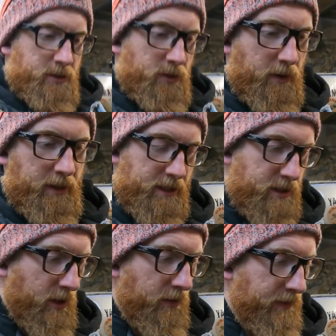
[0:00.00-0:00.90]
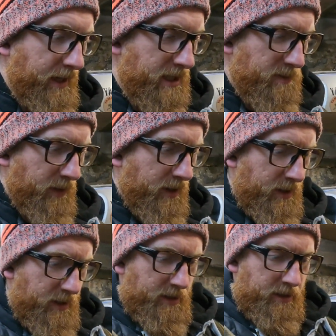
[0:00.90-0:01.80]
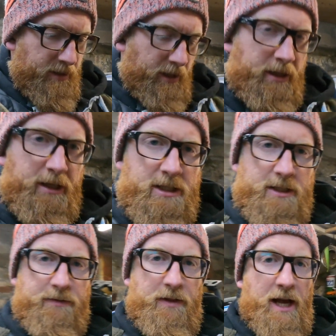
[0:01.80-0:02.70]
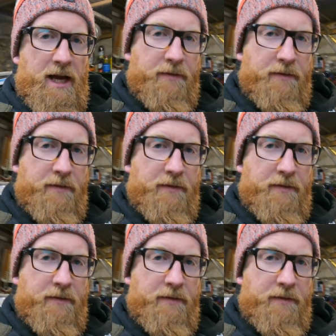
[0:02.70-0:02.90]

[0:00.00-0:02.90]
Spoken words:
draw a nice curved edge, but none of this is flat.